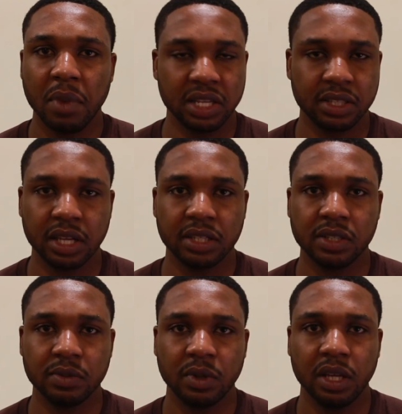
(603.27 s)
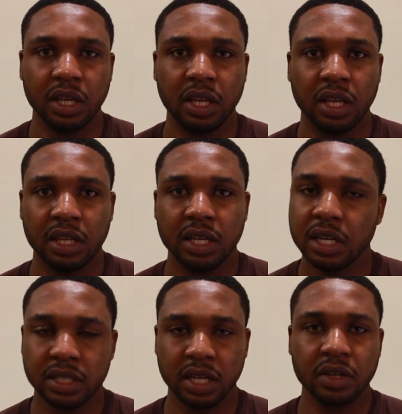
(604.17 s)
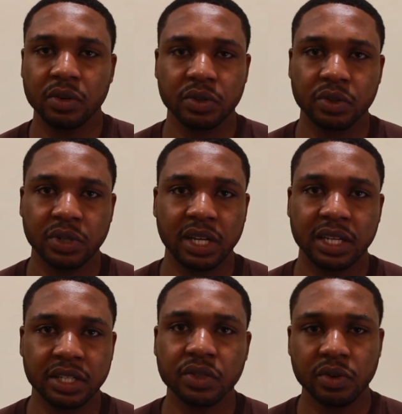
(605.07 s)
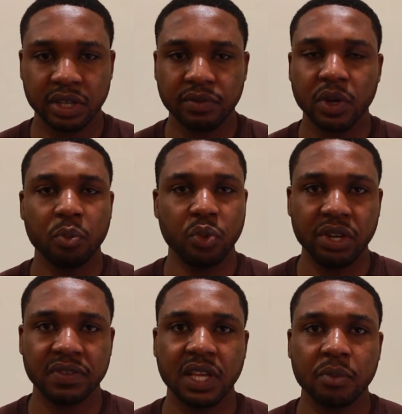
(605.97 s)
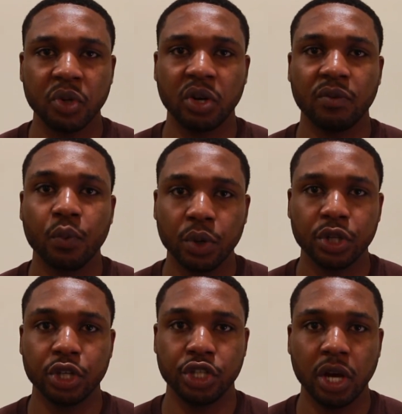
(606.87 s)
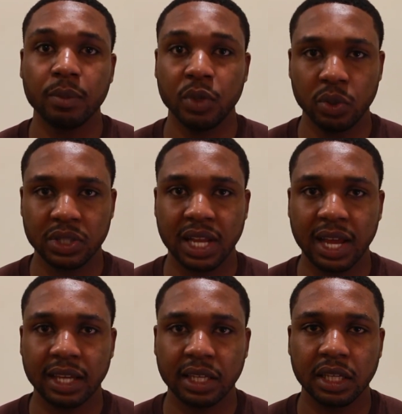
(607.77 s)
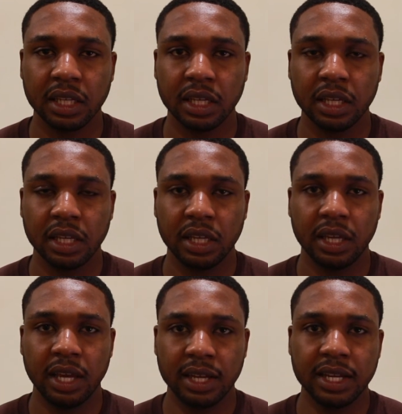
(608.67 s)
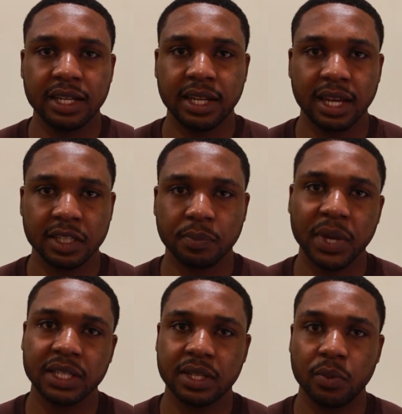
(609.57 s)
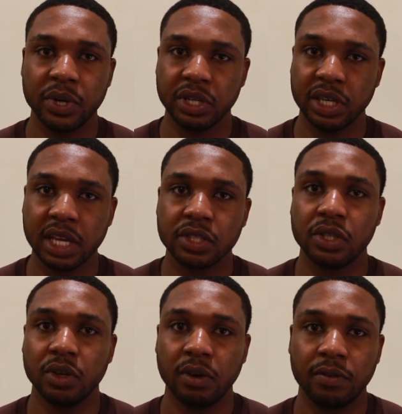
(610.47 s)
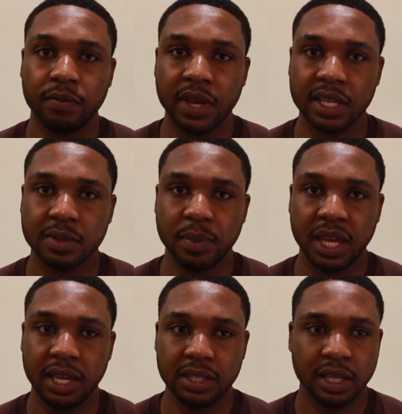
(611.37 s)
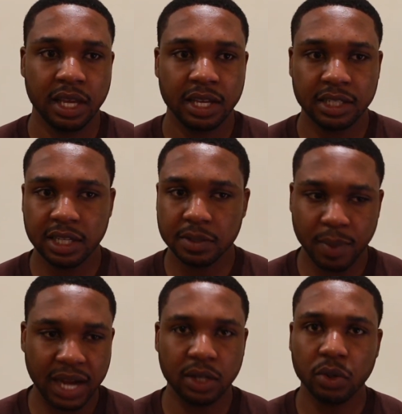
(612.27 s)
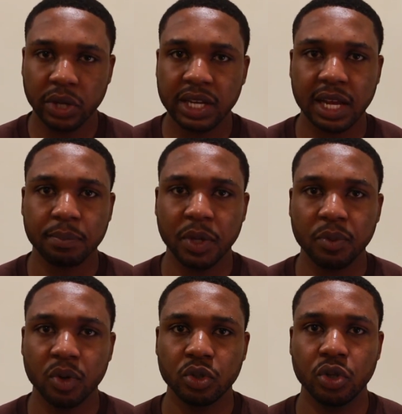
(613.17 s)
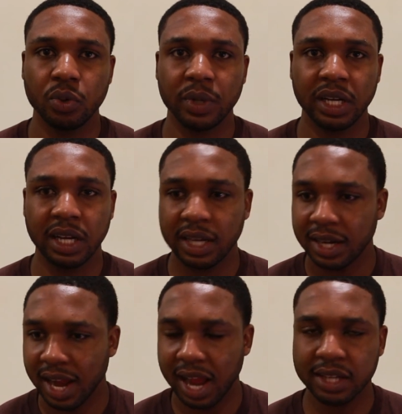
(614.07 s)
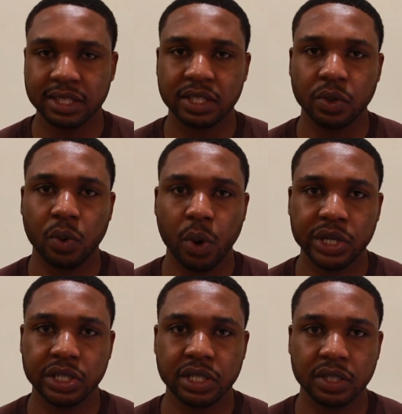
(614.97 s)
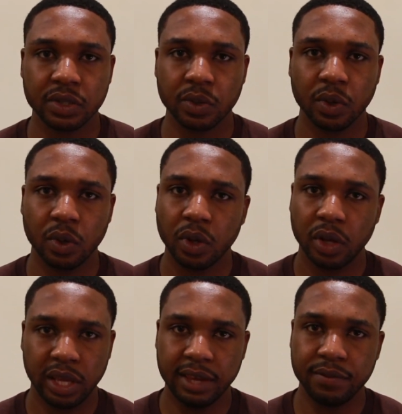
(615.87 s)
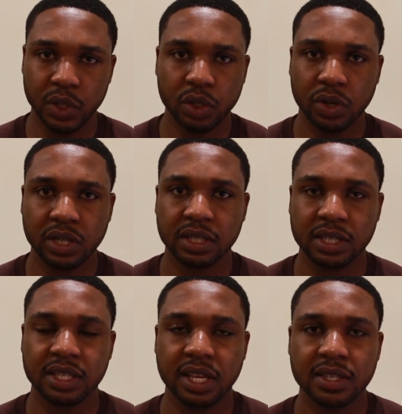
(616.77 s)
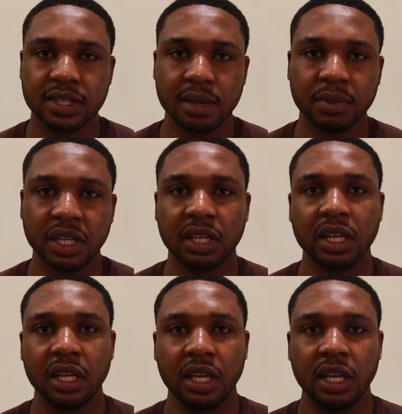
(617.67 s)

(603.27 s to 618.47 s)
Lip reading: mastered to. Then they're not going to do that. They're just going to give you a brief summary of what your job looks like. And then they expect that when you get to your first base, just by looking at people doing it, asking questions if you don't understand something,